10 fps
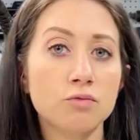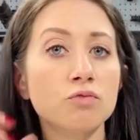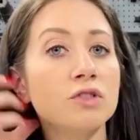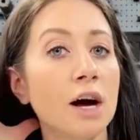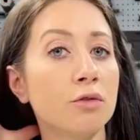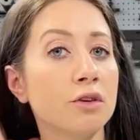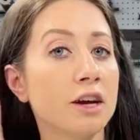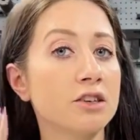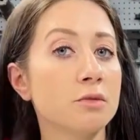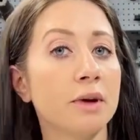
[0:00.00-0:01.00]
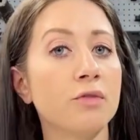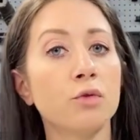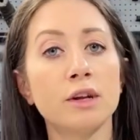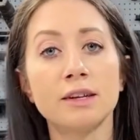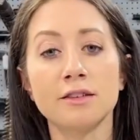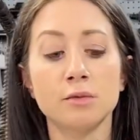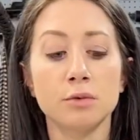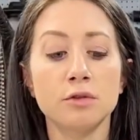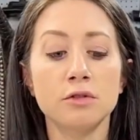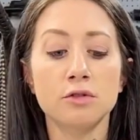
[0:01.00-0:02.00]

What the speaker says: sound reduction by 40 decibels.